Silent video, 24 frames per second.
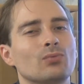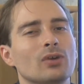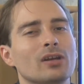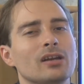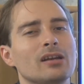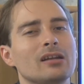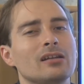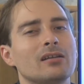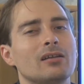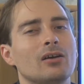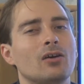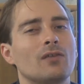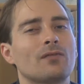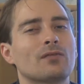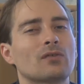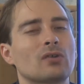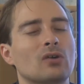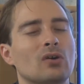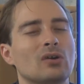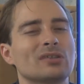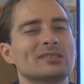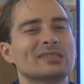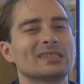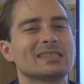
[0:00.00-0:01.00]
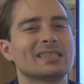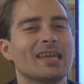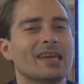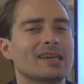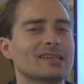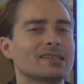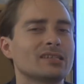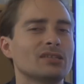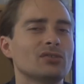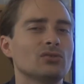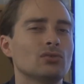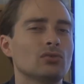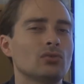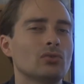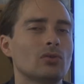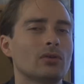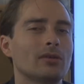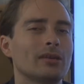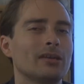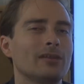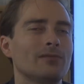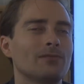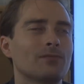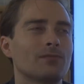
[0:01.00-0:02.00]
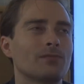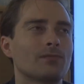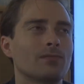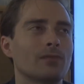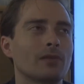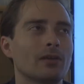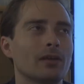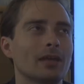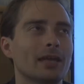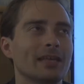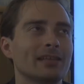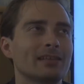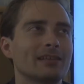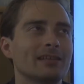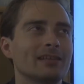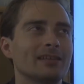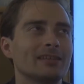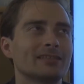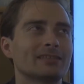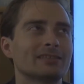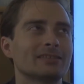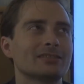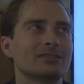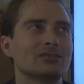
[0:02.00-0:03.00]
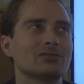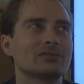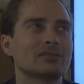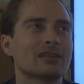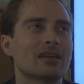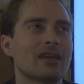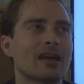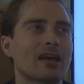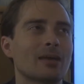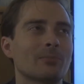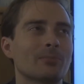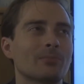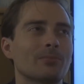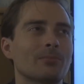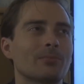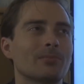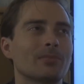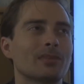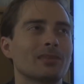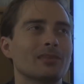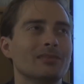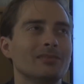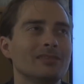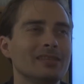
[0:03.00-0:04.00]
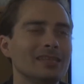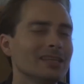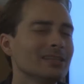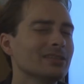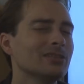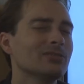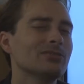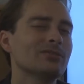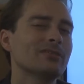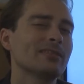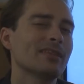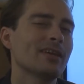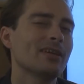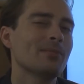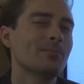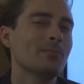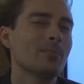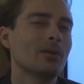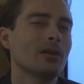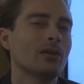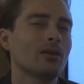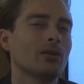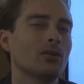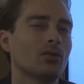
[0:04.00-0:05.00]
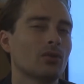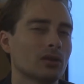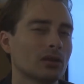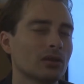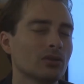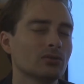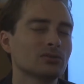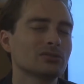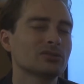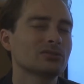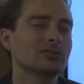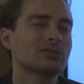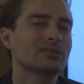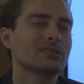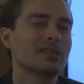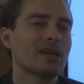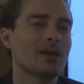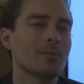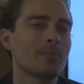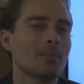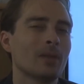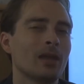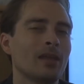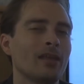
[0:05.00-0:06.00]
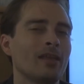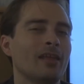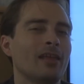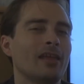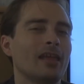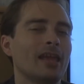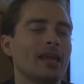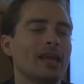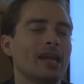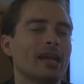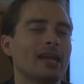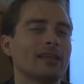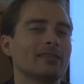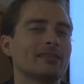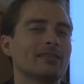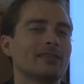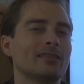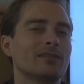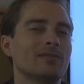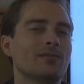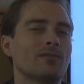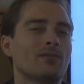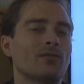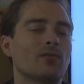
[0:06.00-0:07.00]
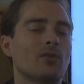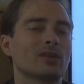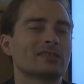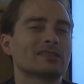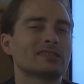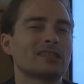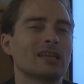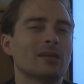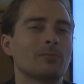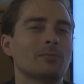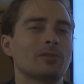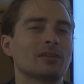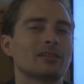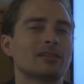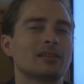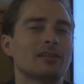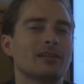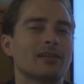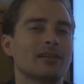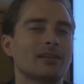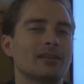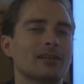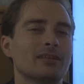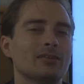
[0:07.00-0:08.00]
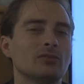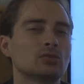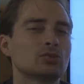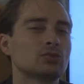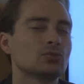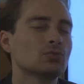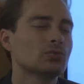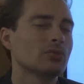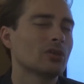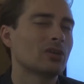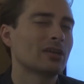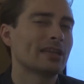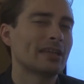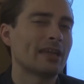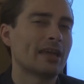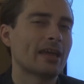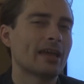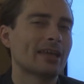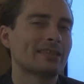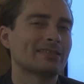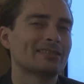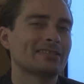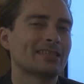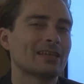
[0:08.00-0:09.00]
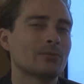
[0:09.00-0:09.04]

will, of course, attack you if at least you come near to them or close to them. And if, for example, you shoot at